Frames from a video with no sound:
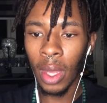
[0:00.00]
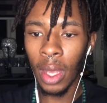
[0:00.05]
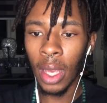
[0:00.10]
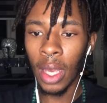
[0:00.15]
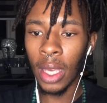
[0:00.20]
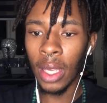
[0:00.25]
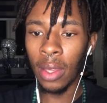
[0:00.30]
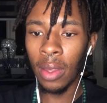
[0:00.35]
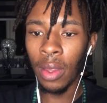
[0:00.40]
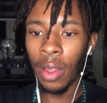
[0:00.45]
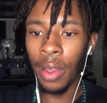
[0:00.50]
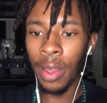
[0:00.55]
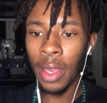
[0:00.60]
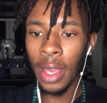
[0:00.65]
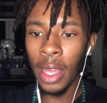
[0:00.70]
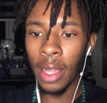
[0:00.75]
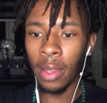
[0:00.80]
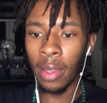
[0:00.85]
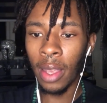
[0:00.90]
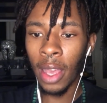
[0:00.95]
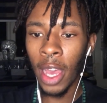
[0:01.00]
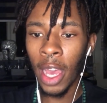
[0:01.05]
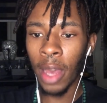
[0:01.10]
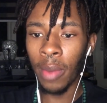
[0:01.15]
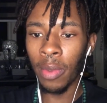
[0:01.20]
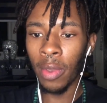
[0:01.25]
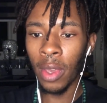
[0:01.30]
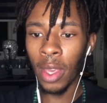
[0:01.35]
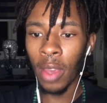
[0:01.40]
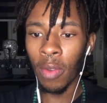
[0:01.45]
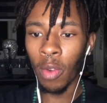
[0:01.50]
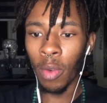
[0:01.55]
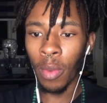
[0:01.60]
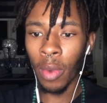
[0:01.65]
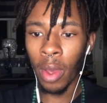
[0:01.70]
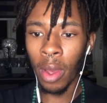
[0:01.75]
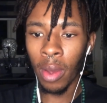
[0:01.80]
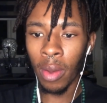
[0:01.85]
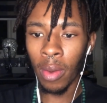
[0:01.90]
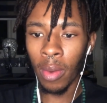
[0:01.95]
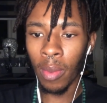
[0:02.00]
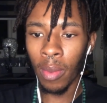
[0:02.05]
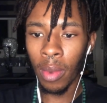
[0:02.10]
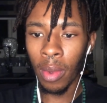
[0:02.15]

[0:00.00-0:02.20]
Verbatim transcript: It's not yet time to give up hope.